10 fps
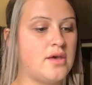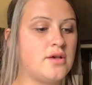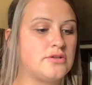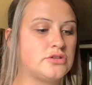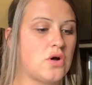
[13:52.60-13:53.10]

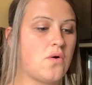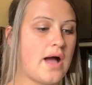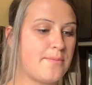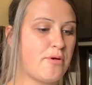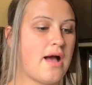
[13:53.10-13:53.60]
So
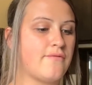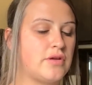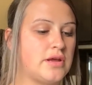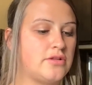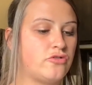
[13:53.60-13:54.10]
I
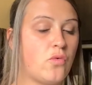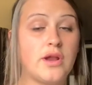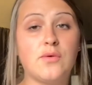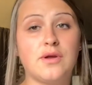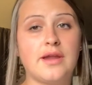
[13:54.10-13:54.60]
profited
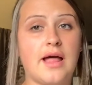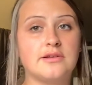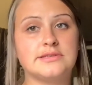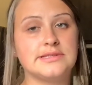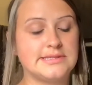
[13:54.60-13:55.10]
twenty-one
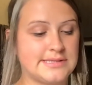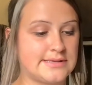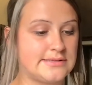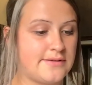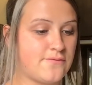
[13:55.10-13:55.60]
dollars and
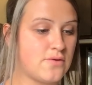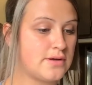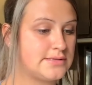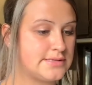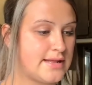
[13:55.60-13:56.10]
sixty-four
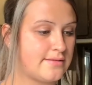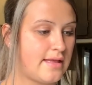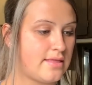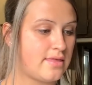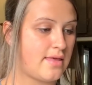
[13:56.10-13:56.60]
cents
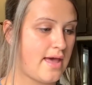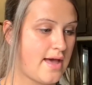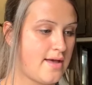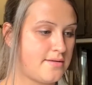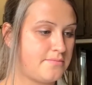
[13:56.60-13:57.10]
on
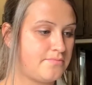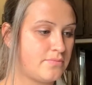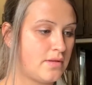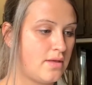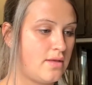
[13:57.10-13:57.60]
that.
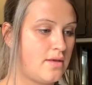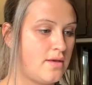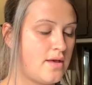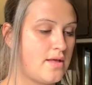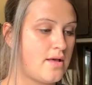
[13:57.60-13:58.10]

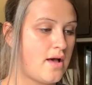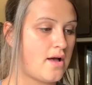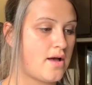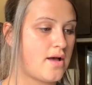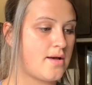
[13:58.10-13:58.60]

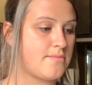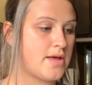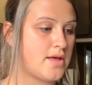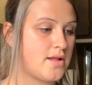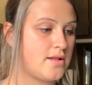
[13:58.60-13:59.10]
Um,
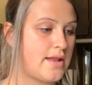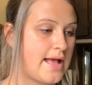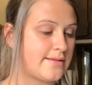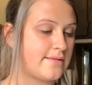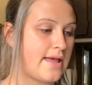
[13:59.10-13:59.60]

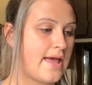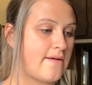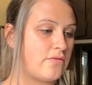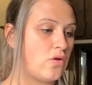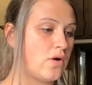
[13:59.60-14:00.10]
next, I
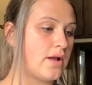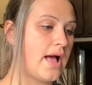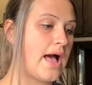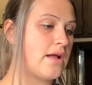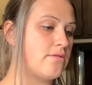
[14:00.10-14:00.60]
have Lauren
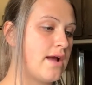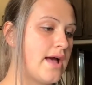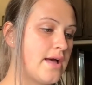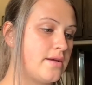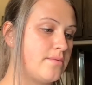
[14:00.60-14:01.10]

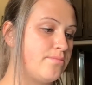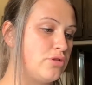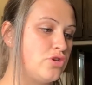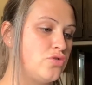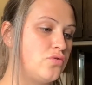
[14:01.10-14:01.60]
Conrad
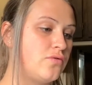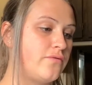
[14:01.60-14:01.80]
blue